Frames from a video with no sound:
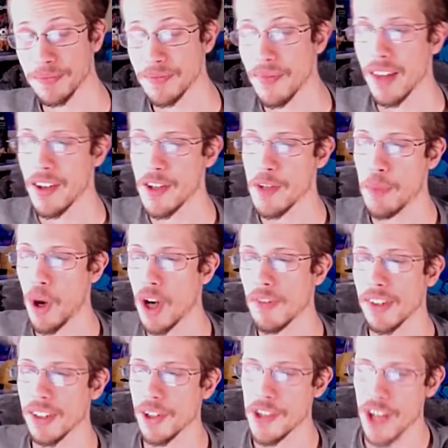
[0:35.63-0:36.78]
This is part of a
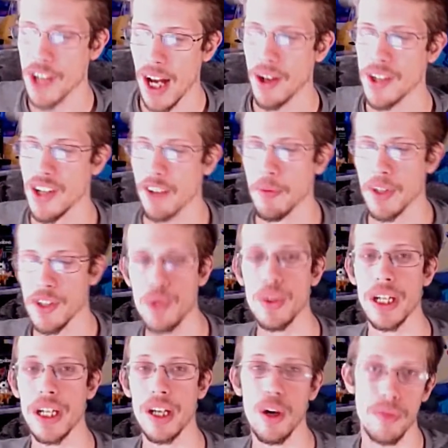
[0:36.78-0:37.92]
little challenge I've been
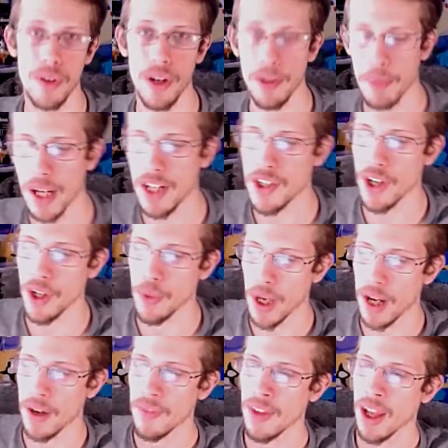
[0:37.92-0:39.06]
doing over on Patreon
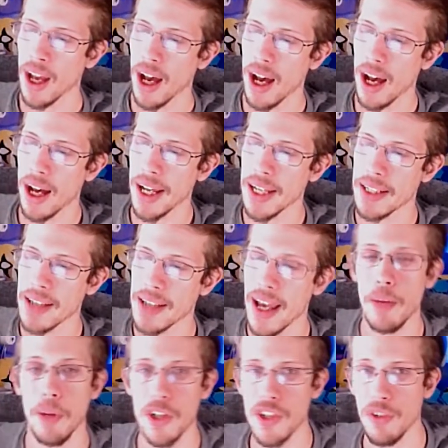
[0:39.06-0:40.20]
where I take a
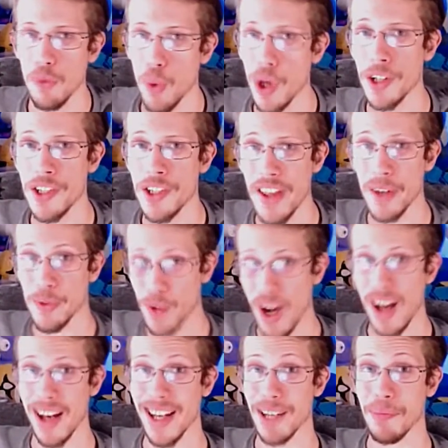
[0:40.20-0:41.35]
bunch of words that
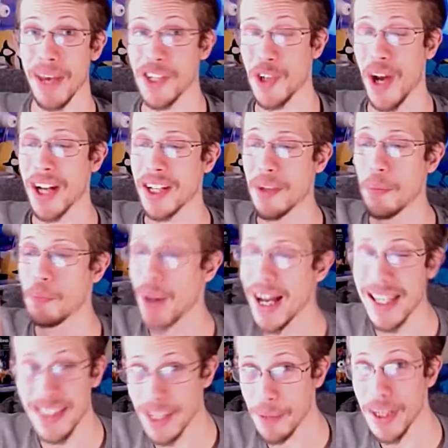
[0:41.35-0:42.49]
rhyme and try to
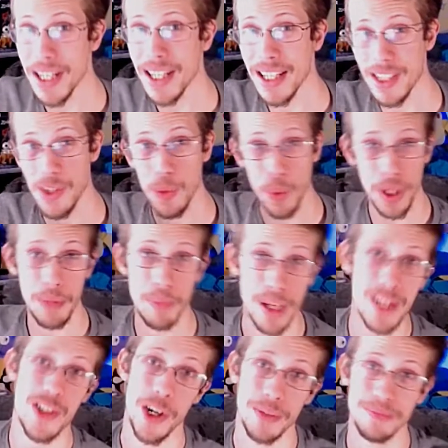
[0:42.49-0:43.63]
combine them into one
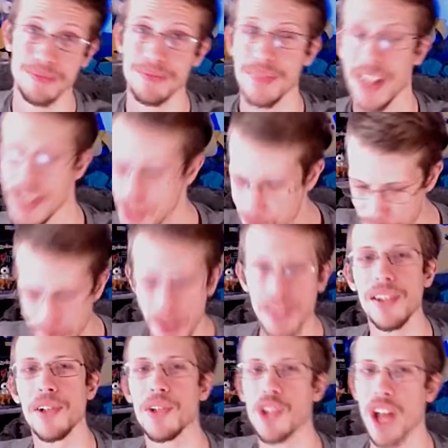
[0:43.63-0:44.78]
picture. It's a fun
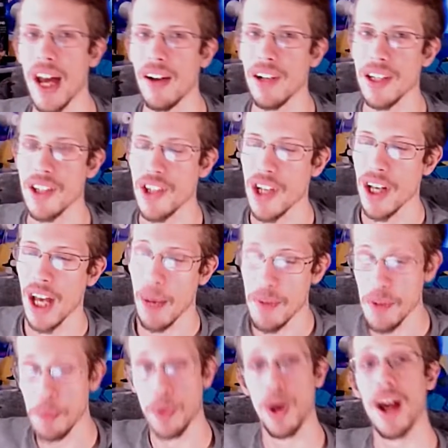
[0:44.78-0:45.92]
little challenge. I'm
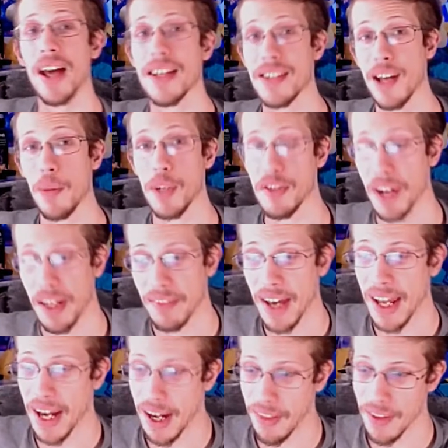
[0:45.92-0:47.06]
surprised how much fun I've had
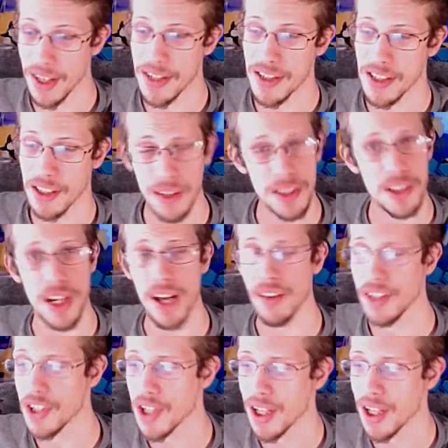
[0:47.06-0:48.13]
out of this. It's a good challenge.